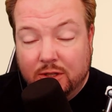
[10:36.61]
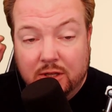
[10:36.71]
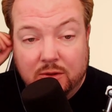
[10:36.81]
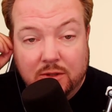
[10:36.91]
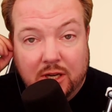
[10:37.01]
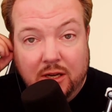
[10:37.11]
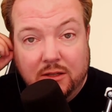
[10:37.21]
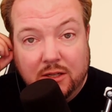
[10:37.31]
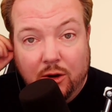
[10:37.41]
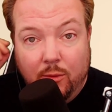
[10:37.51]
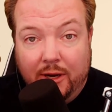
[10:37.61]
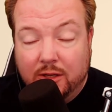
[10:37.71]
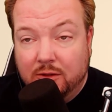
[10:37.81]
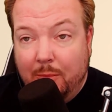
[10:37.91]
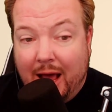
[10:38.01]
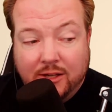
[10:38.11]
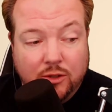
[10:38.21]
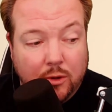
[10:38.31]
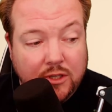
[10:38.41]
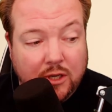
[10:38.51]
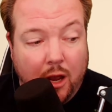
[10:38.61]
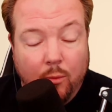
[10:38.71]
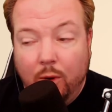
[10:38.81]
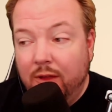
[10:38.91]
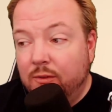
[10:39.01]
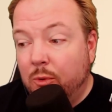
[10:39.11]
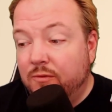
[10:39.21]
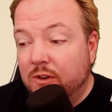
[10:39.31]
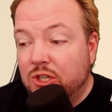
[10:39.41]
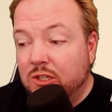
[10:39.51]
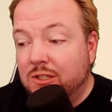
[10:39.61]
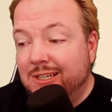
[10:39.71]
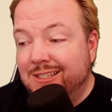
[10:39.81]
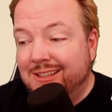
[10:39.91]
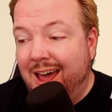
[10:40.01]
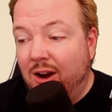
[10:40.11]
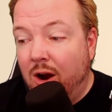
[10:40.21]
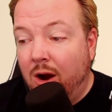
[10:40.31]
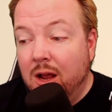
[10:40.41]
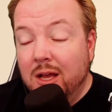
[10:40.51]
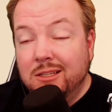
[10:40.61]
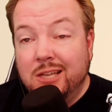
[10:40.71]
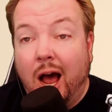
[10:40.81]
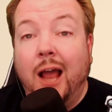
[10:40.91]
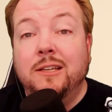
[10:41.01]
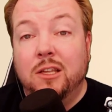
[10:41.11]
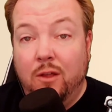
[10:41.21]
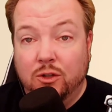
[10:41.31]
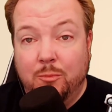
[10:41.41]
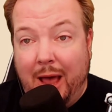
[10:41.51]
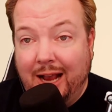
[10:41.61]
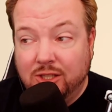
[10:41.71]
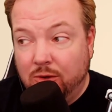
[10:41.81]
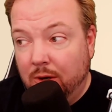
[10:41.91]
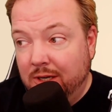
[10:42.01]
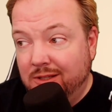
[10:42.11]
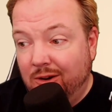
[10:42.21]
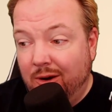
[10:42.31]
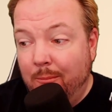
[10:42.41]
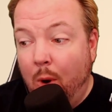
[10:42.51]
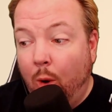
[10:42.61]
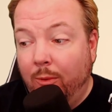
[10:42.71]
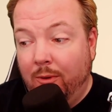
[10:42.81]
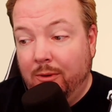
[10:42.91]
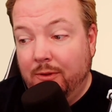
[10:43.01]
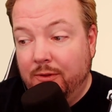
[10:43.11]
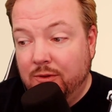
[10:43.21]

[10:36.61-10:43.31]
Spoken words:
This one's key too, because backstories come with proficiencies that are tied to those backstories. They're immobile.